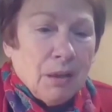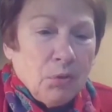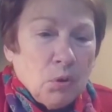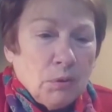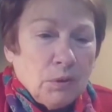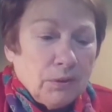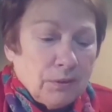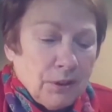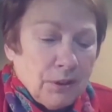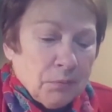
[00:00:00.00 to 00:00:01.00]
have you ever
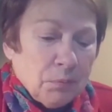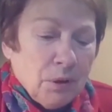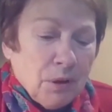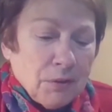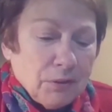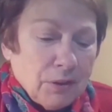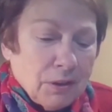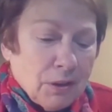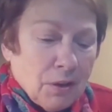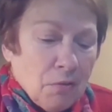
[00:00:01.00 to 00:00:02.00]
taken part
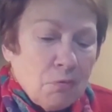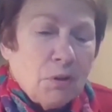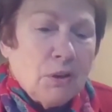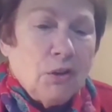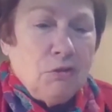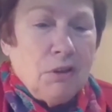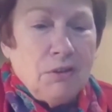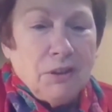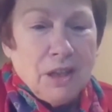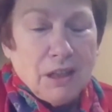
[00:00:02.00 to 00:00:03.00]
in a
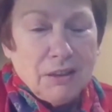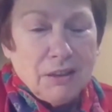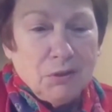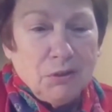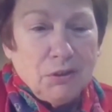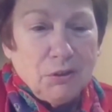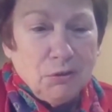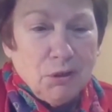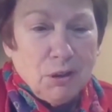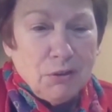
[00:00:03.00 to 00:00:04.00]
fundraising activity
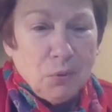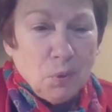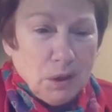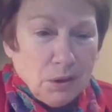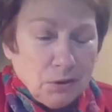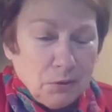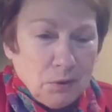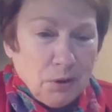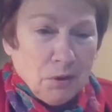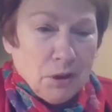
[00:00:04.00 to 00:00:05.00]
to raise awareness
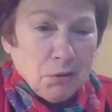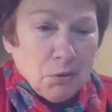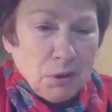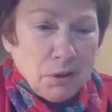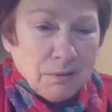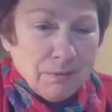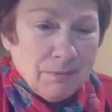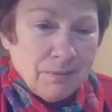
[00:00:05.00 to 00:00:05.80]
for the thyroid?